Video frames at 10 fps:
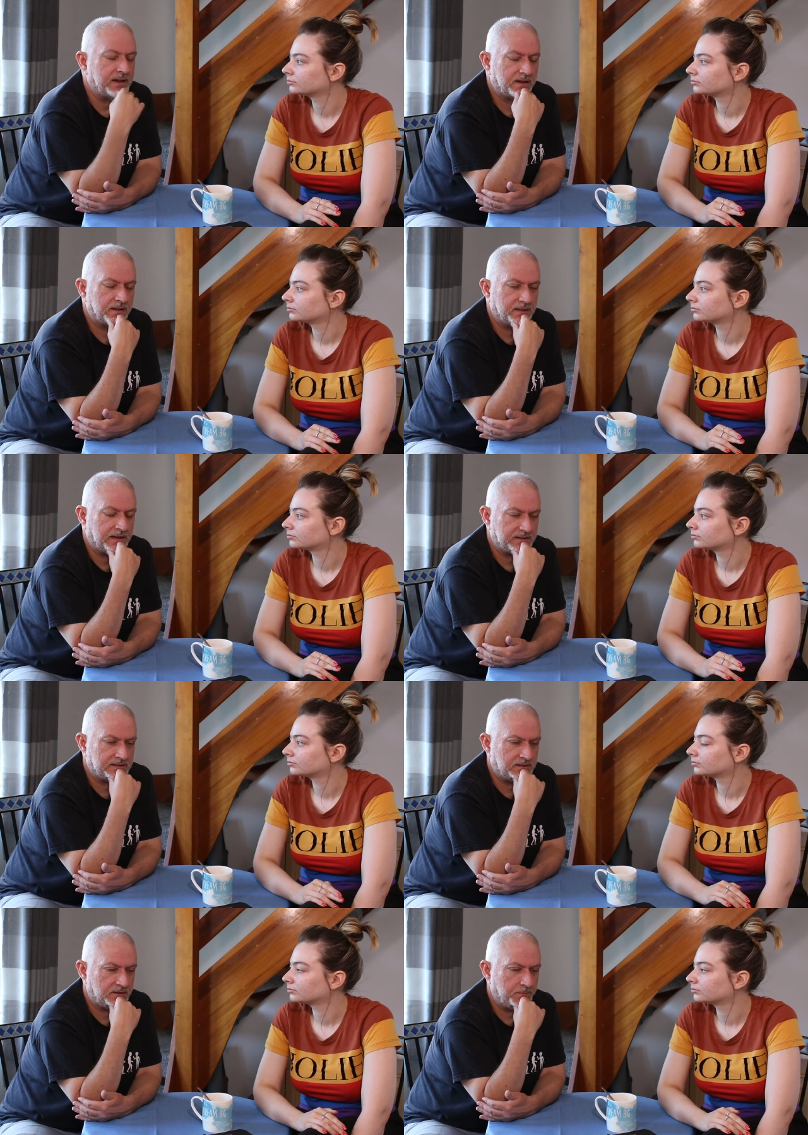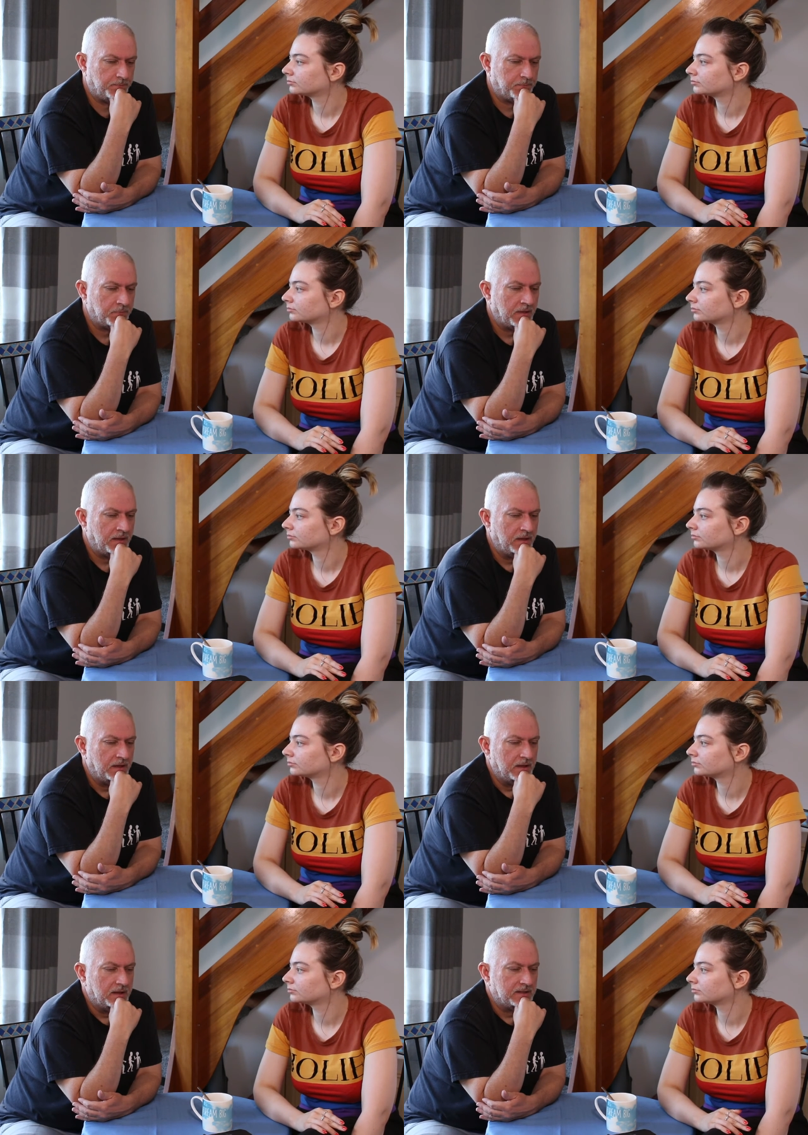Speaker 1: that that um,
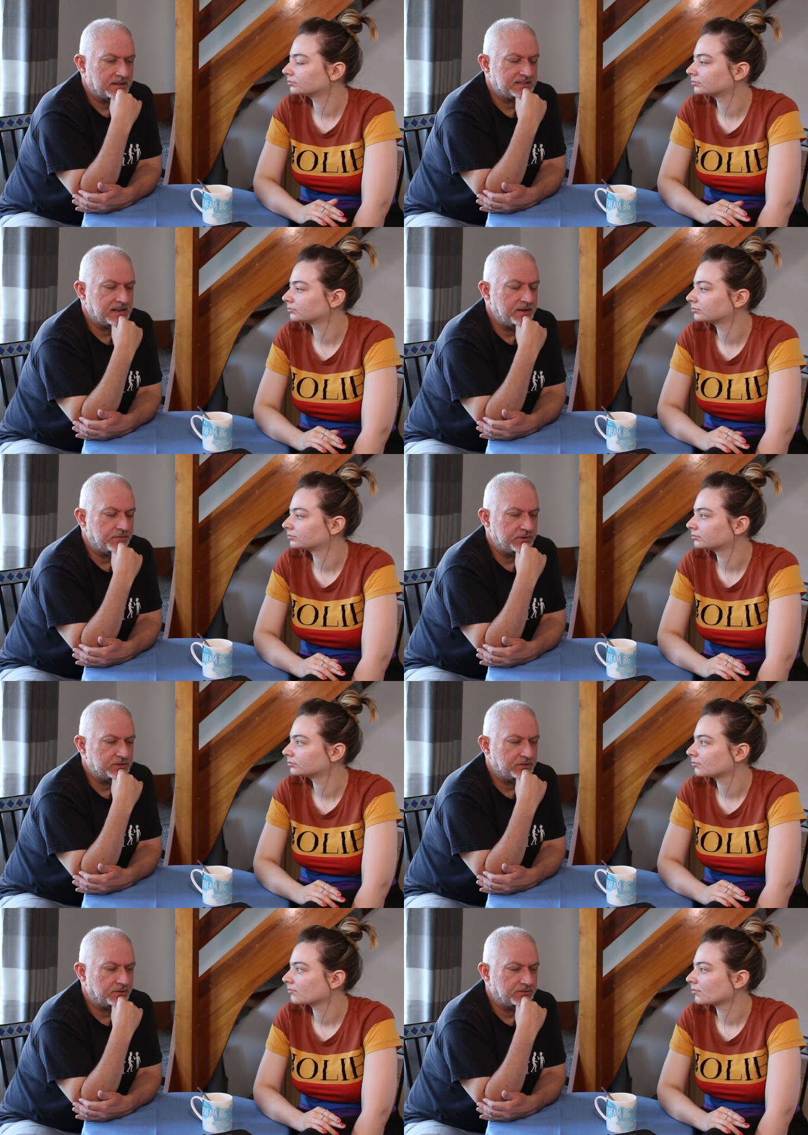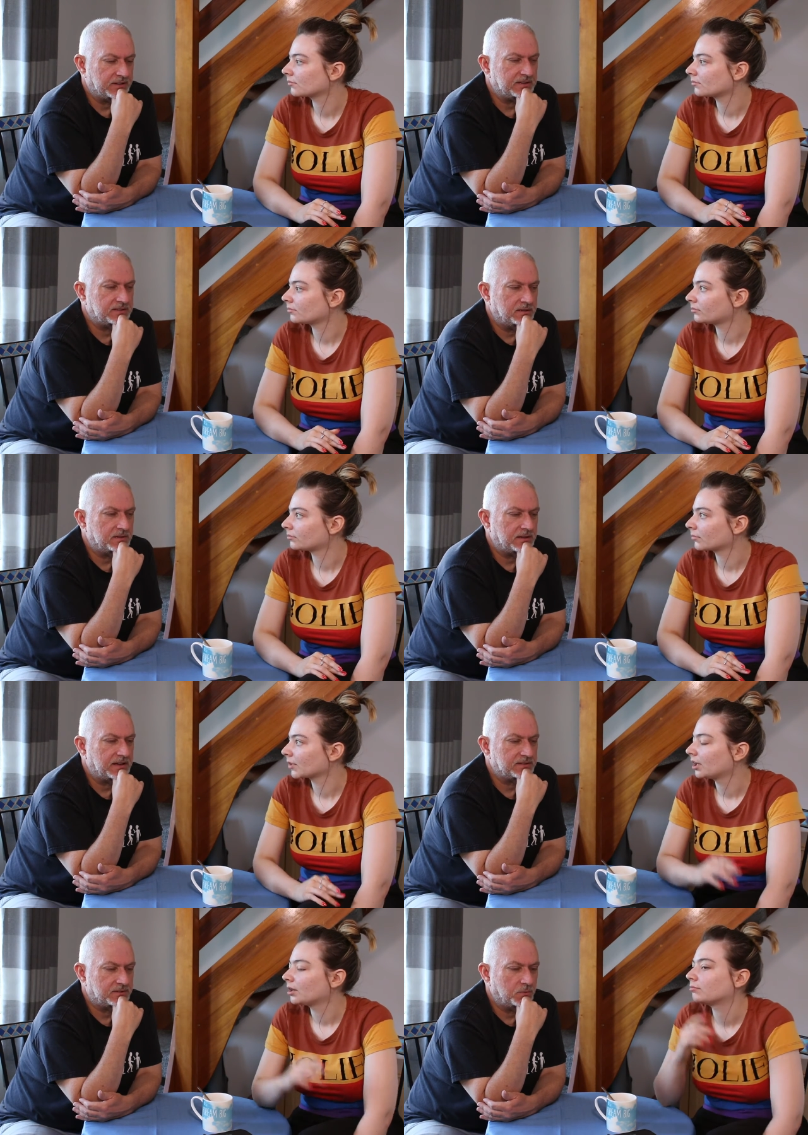that savoury stuff. So that's the
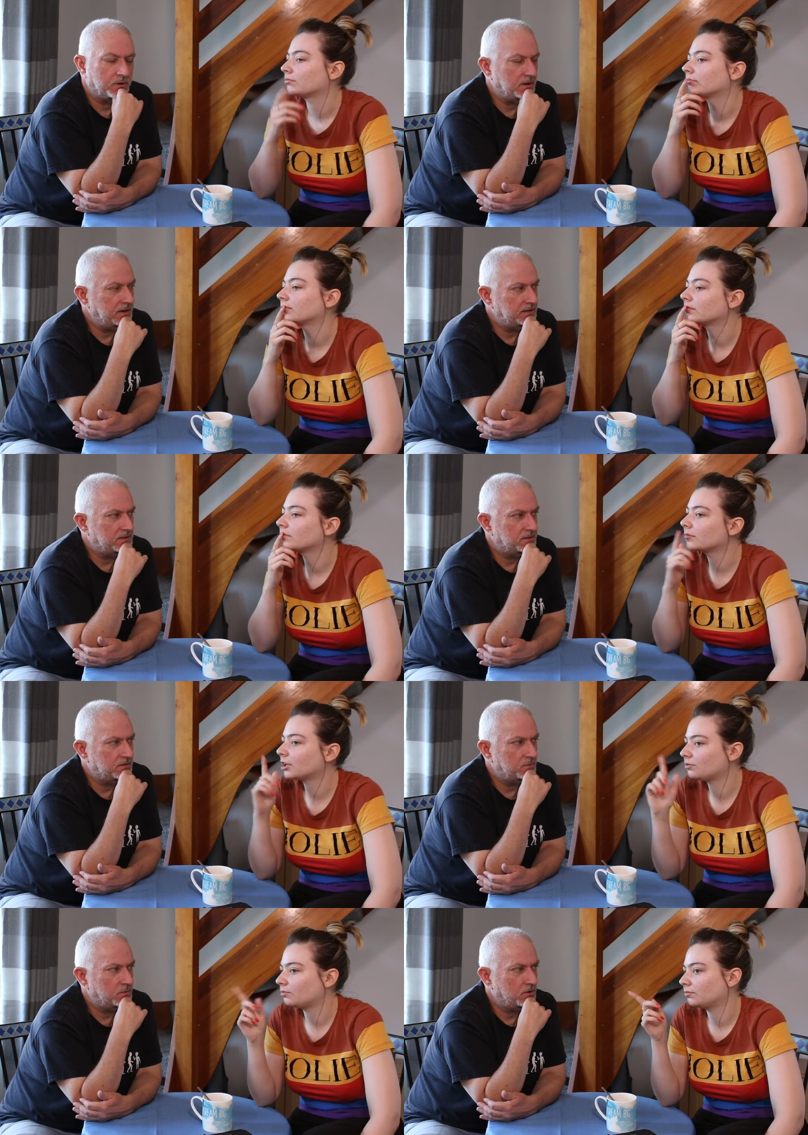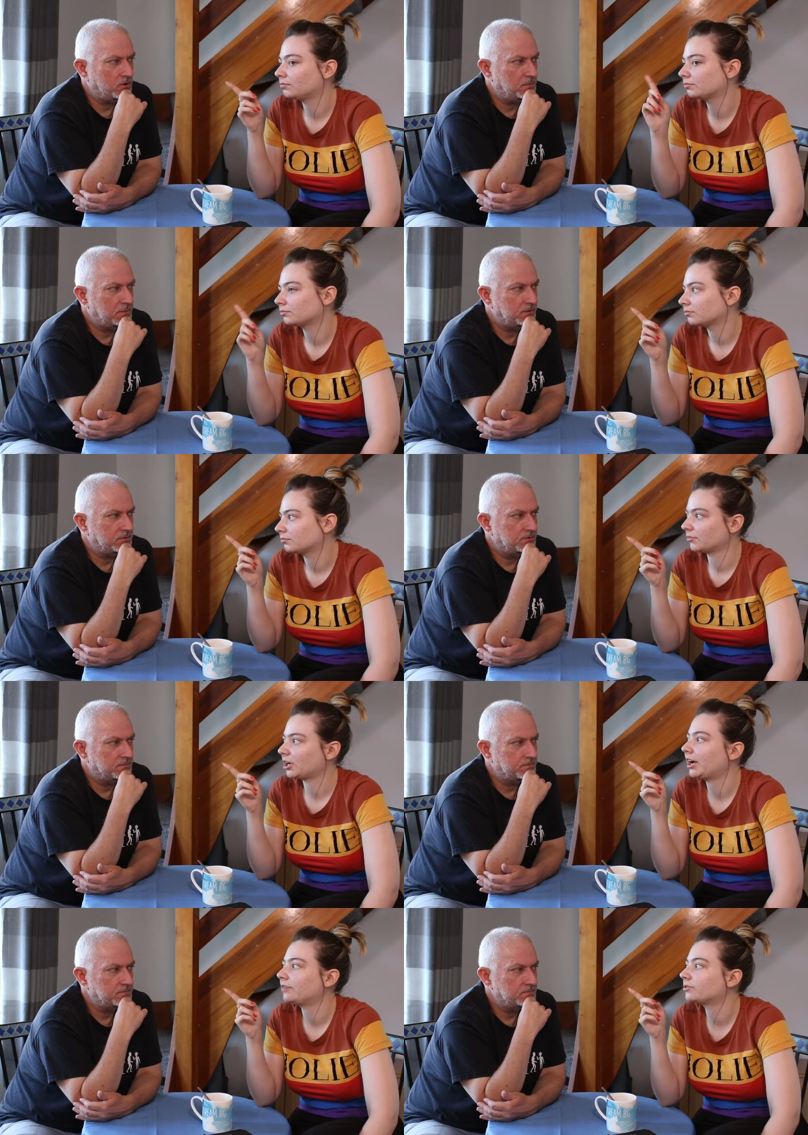that's the one I need to, to work on the most.
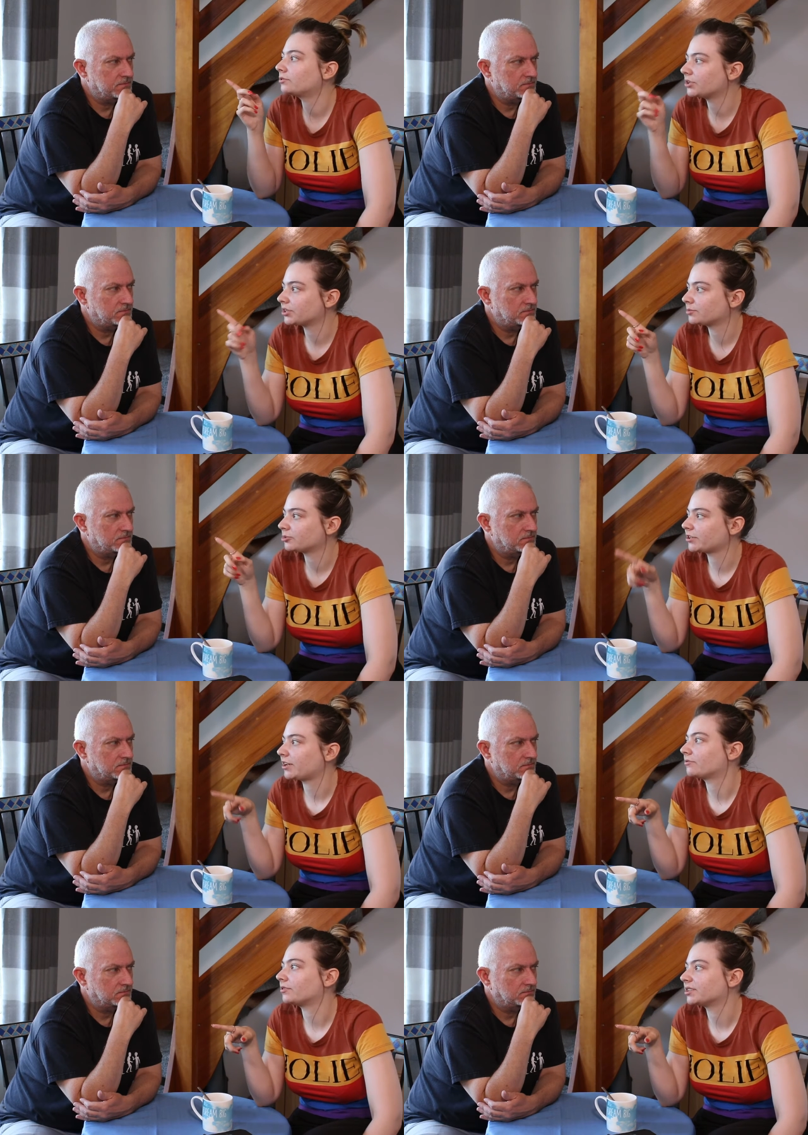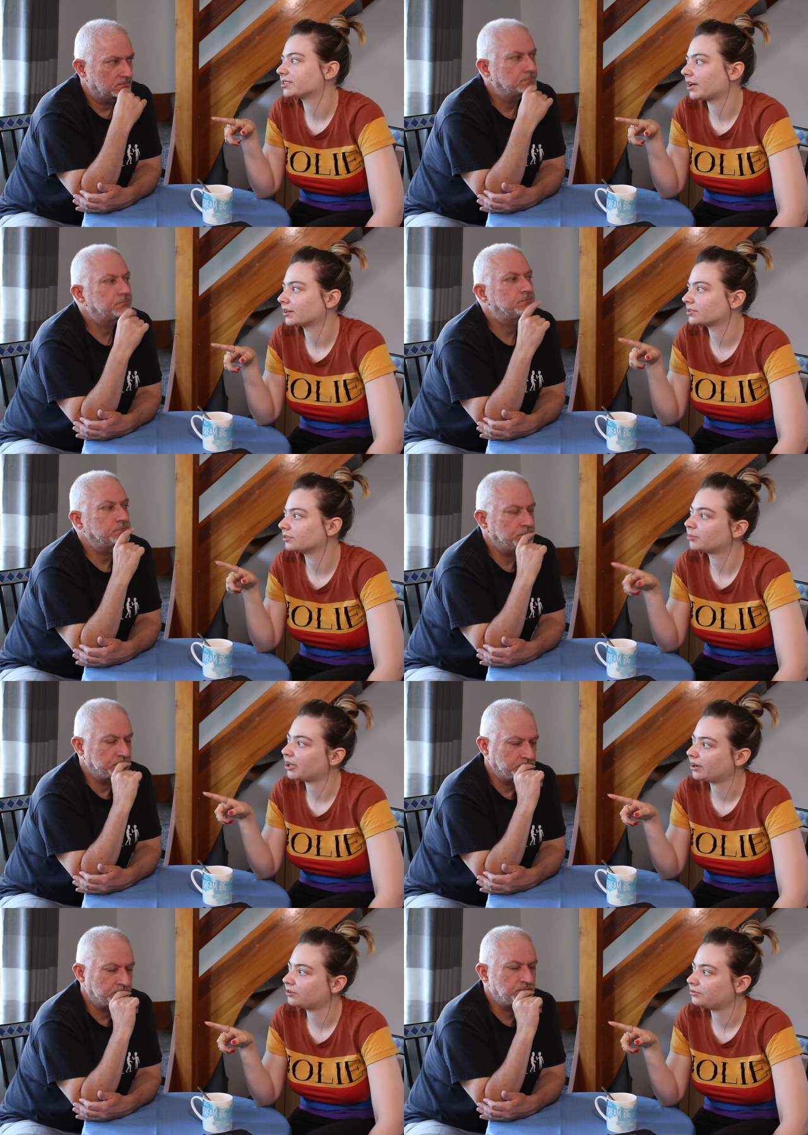
Speaker 2: I have ordered some savoury snacks that are a
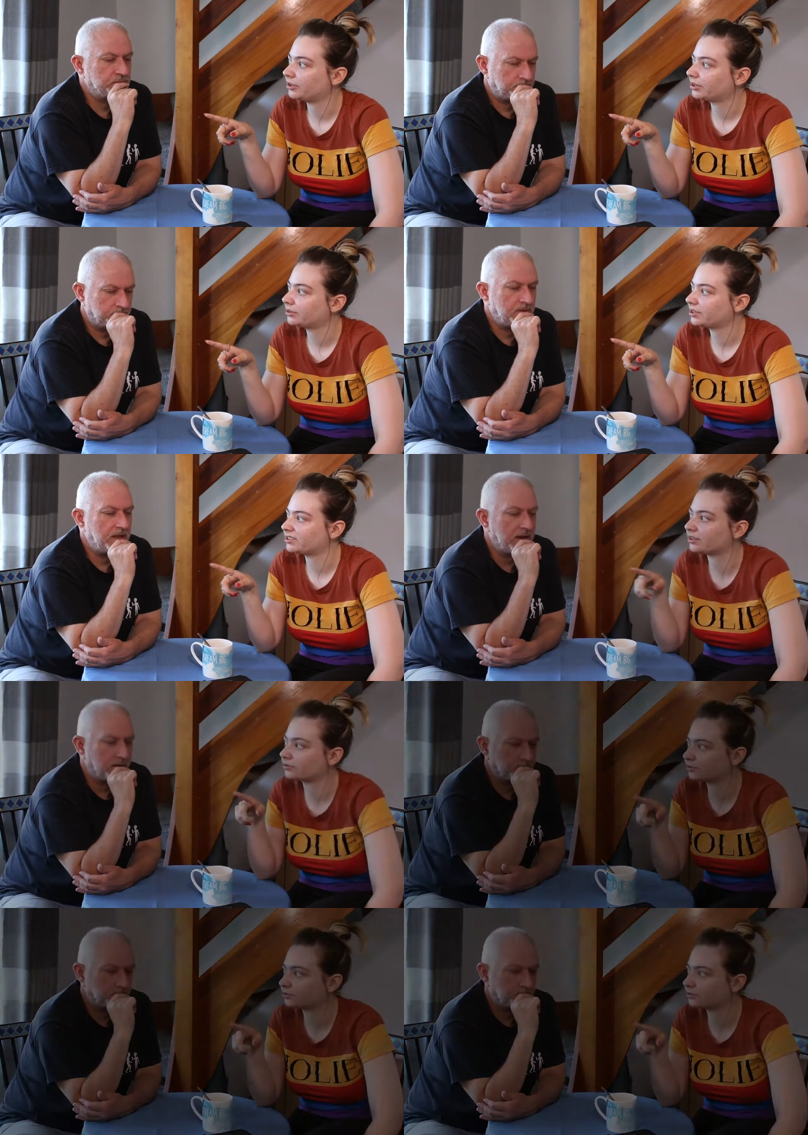bit mm, healthier instead